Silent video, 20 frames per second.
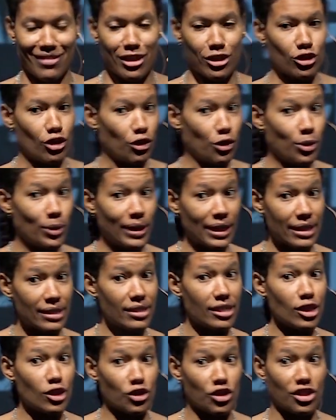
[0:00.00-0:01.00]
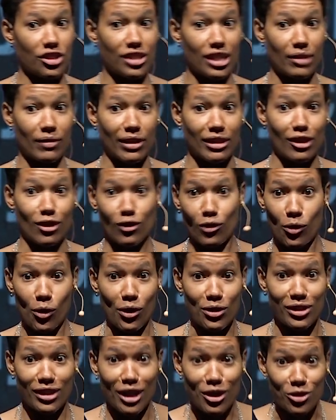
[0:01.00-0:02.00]
So you can't see her, she's sitting right there. And of
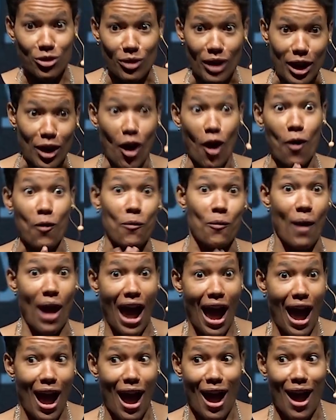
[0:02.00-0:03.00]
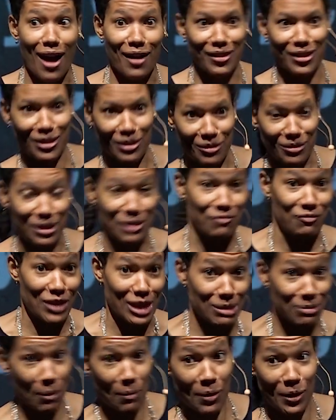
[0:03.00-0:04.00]
course the kids are like, oh, wow,
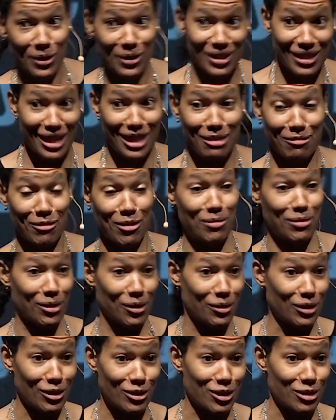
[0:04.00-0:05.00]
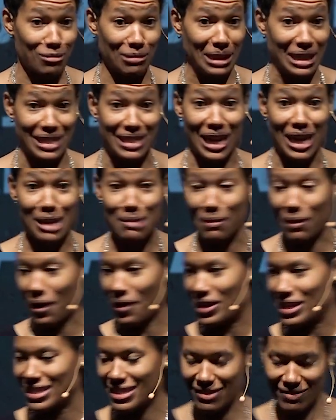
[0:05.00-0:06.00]
invisible person in the room. They're just really excited about all
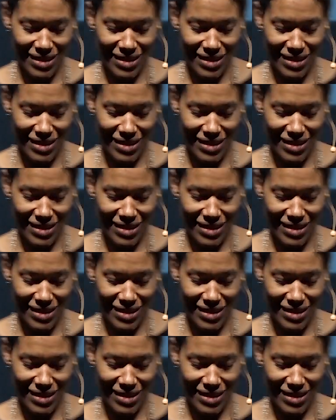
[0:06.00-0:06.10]
this.